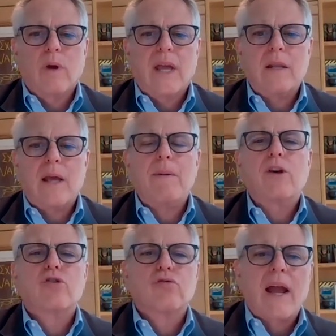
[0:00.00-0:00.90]
it'd be
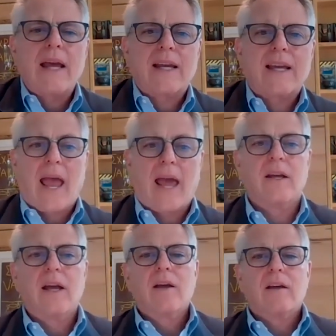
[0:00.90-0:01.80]
great, again,
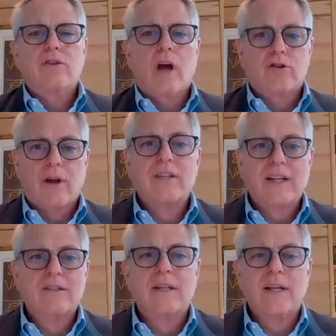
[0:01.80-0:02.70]

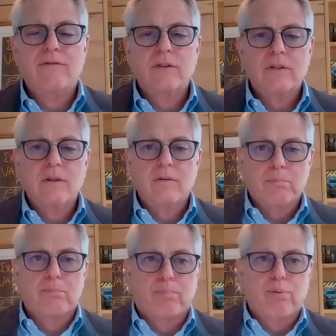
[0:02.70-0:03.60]
addressing Steve's
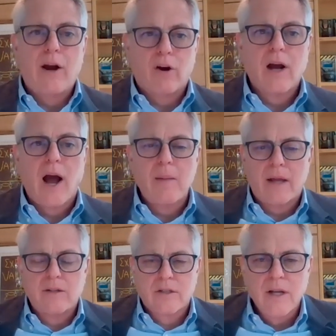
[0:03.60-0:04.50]
prior
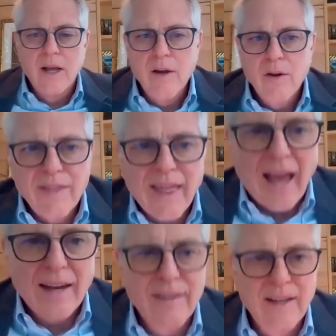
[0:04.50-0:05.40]
comments,
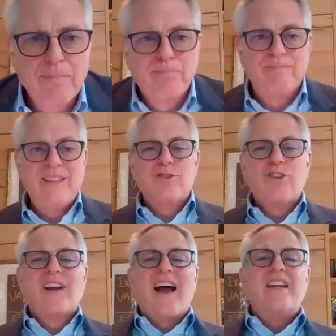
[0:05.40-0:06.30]
that these
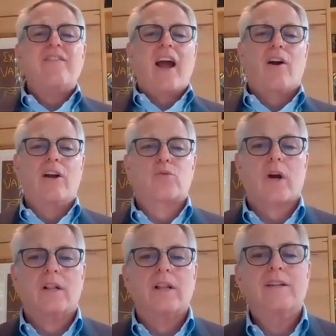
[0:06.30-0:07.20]
are the kind of areas where
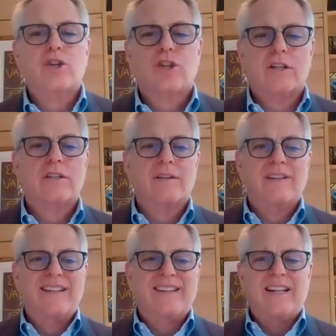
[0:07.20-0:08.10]
clinicians
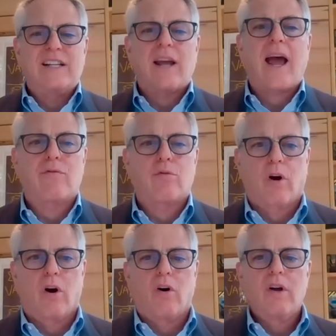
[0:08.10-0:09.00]
need to have a
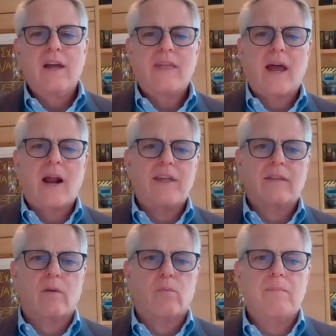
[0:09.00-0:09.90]
role, that I
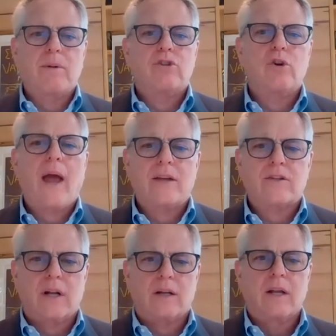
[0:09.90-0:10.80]
think that we've been too
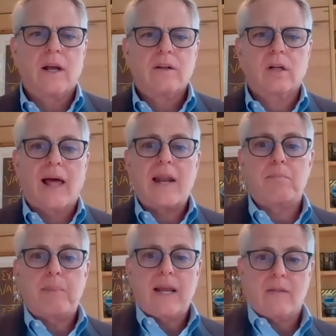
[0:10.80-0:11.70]
hesitant to let
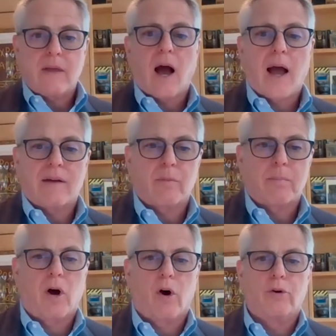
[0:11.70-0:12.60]
it be in the eye of the
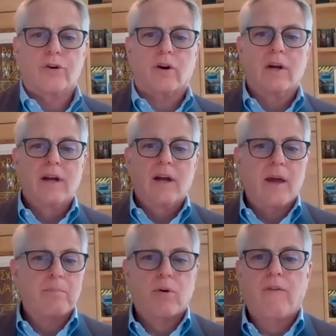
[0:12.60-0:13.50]
beholder,
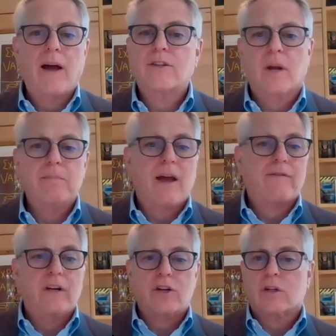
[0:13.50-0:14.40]
then provide some
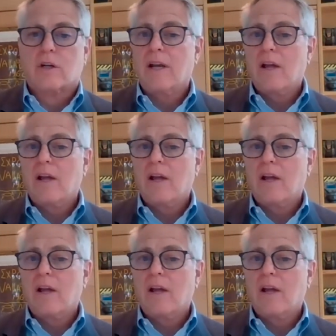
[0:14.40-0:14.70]
definition.